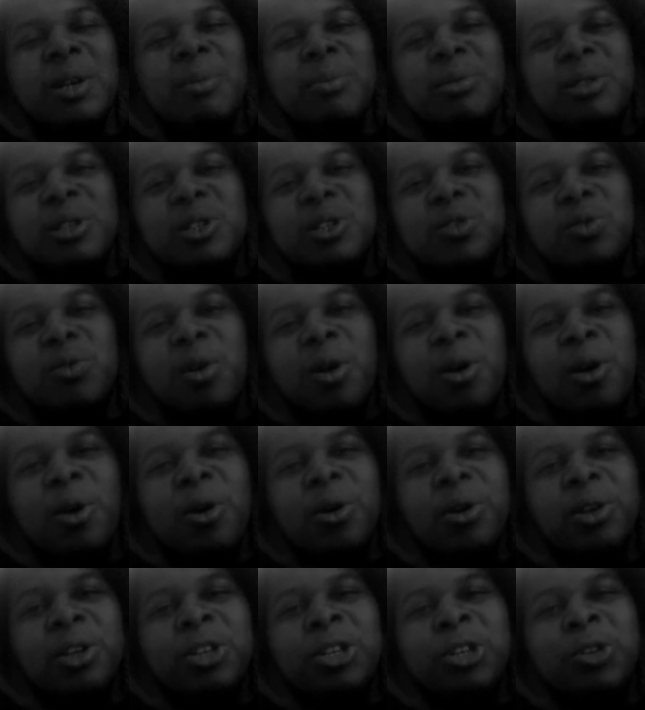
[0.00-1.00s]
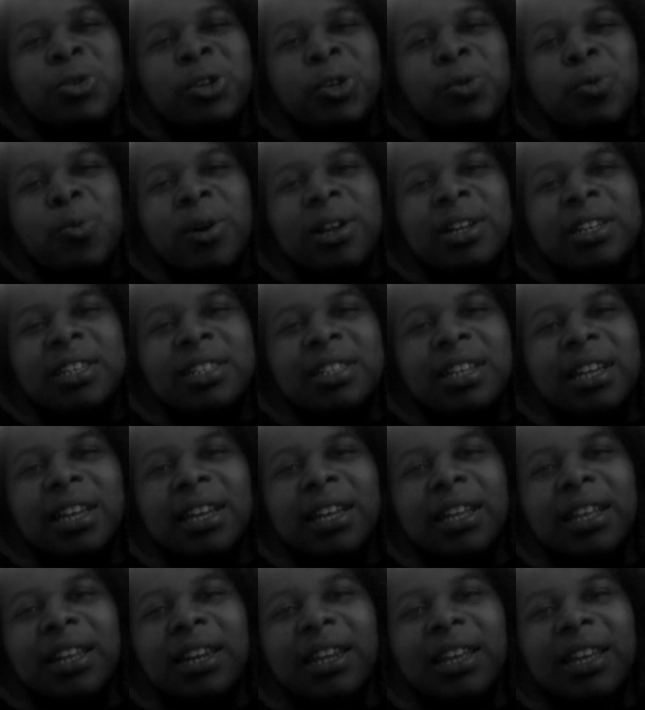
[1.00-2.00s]
something's wrong. You do
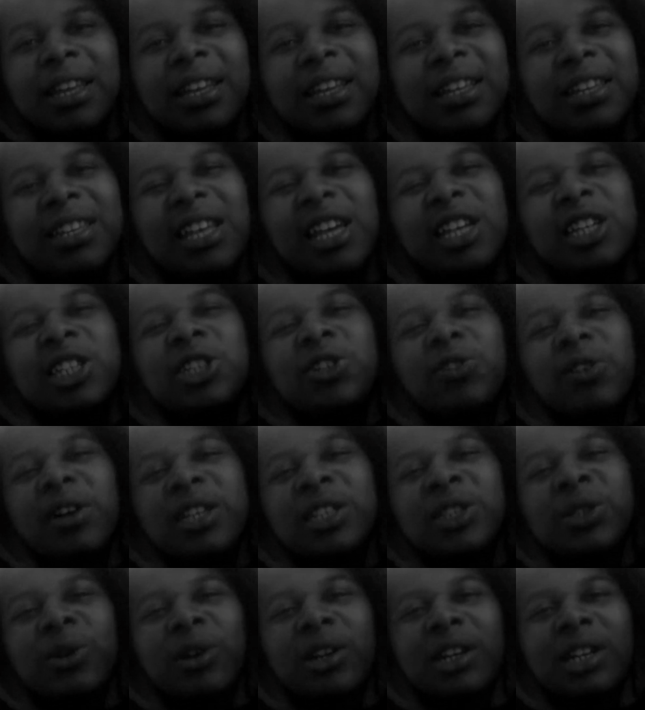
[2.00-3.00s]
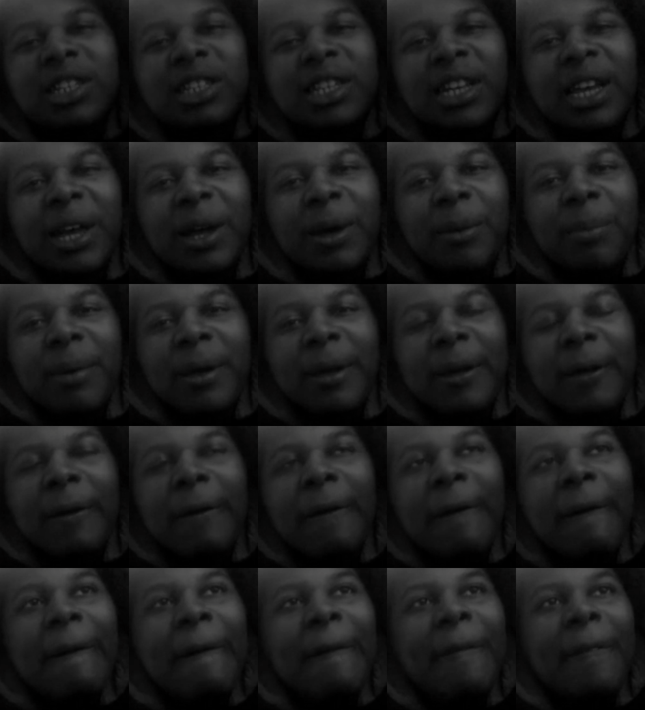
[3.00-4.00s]
understand? That's stress on the child,
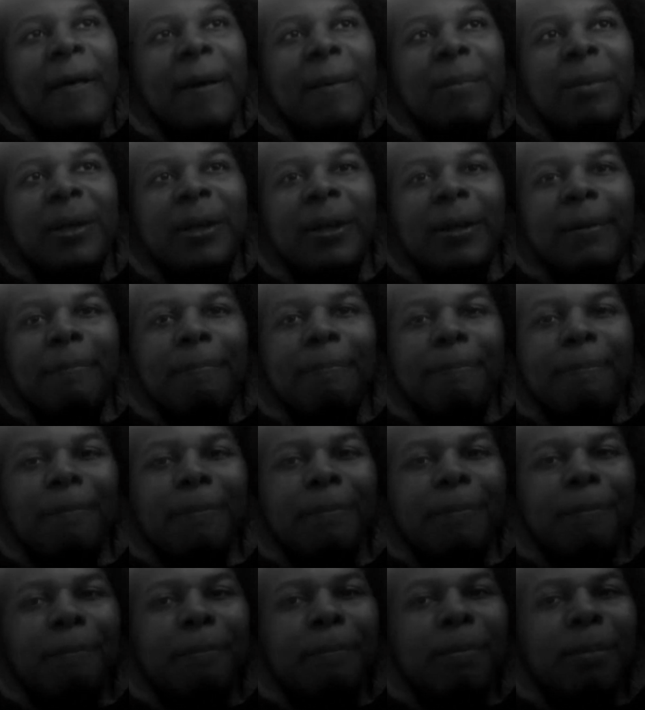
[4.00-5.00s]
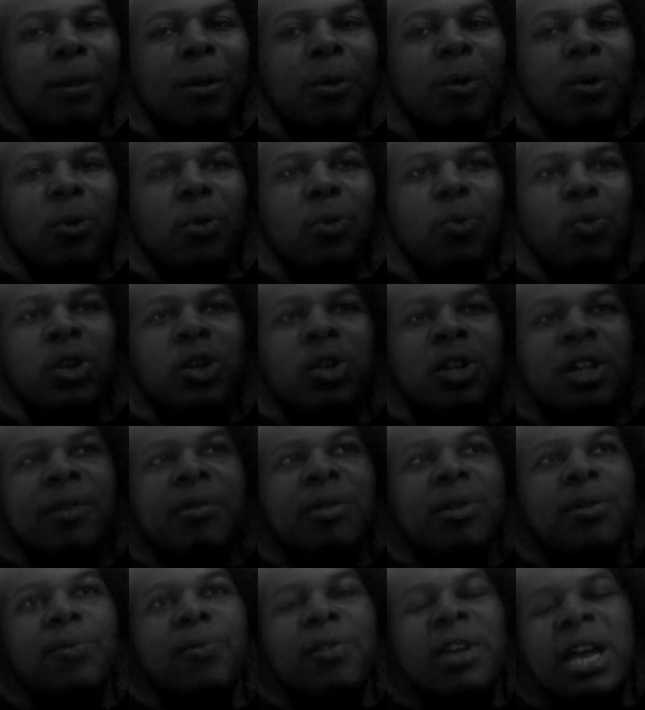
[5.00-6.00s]
man. I mean, when you
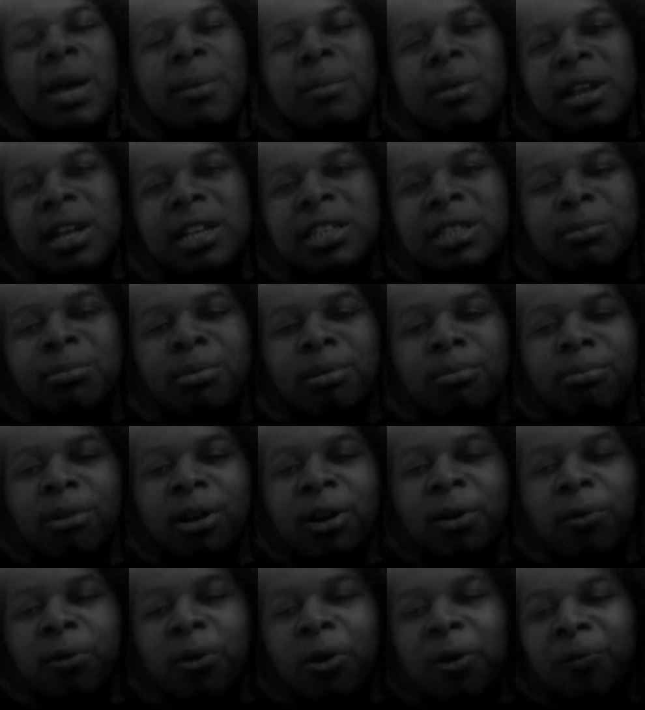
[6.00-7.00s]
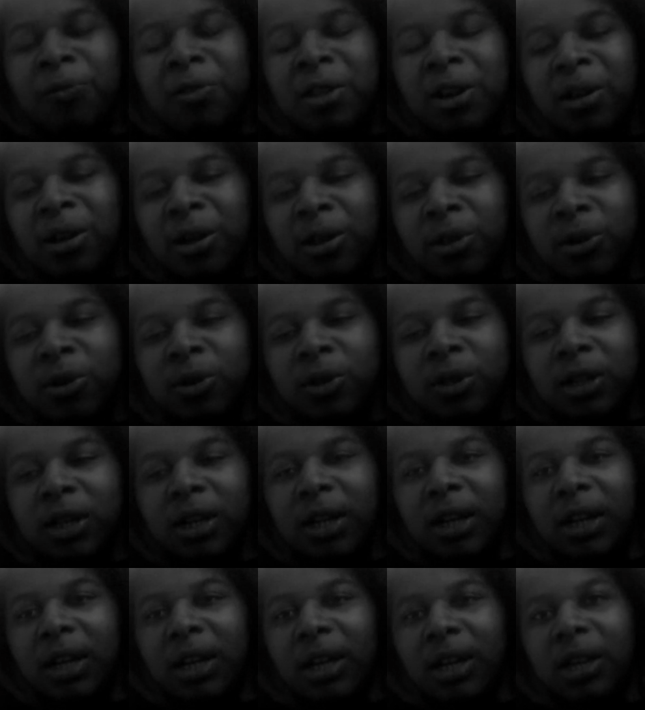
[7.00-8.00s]
live in a family that's a bit better off than others,
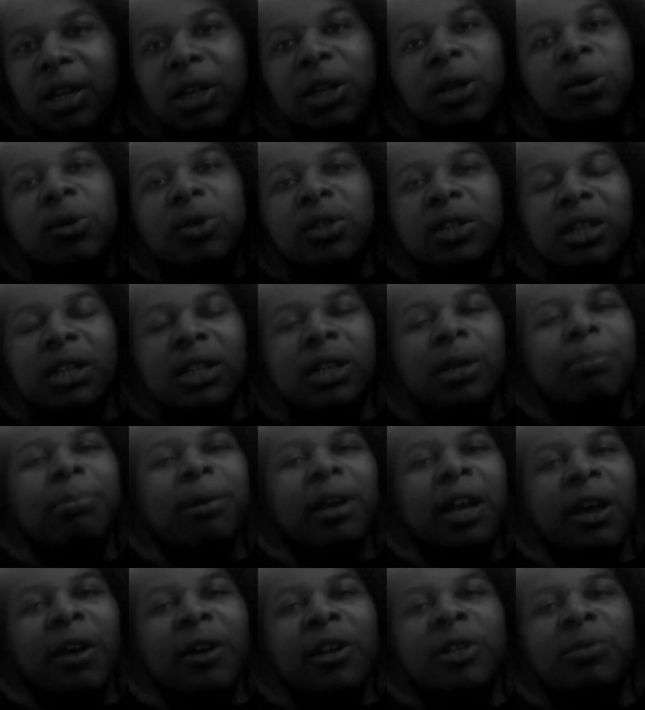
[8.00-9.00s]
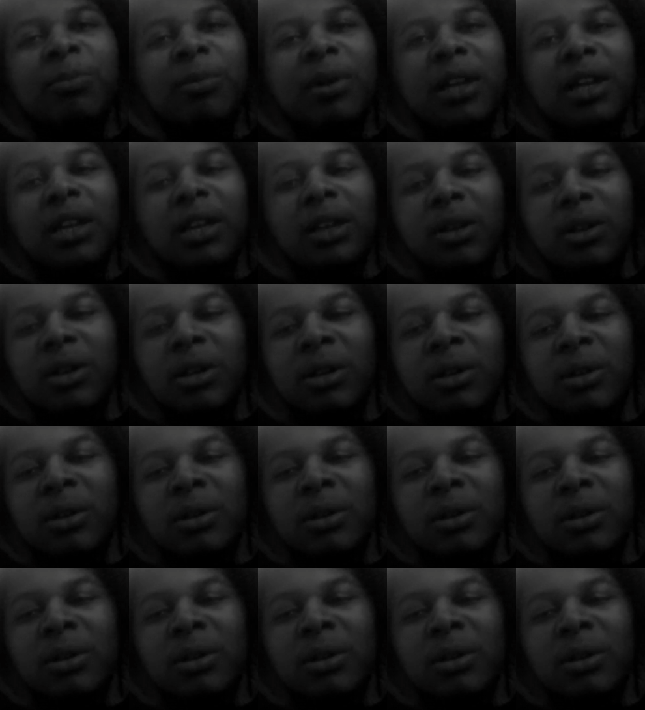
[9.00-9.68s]
usually parents may,